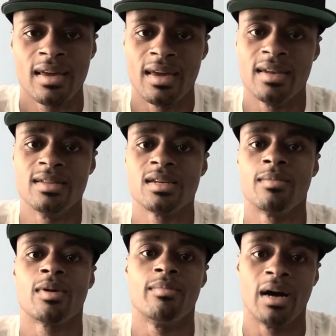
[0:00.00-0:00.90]
Any
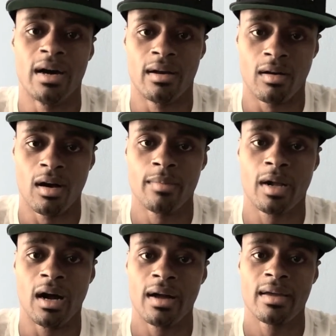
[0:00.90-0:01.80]
chump can buy an alarm
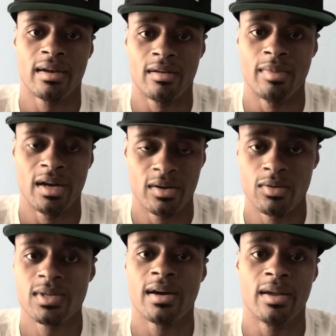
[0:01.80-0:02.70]
clock and everybody
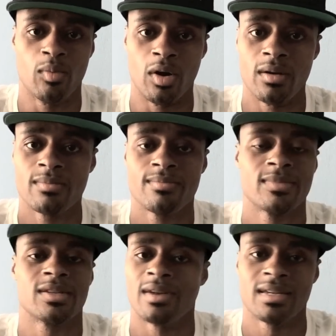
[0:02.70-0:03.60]
knows how they work.
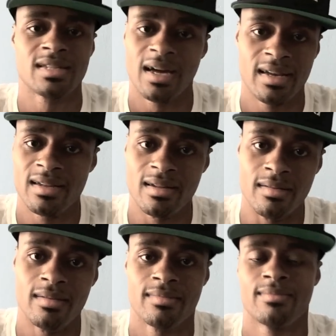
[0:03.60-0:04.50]
So that's not it either.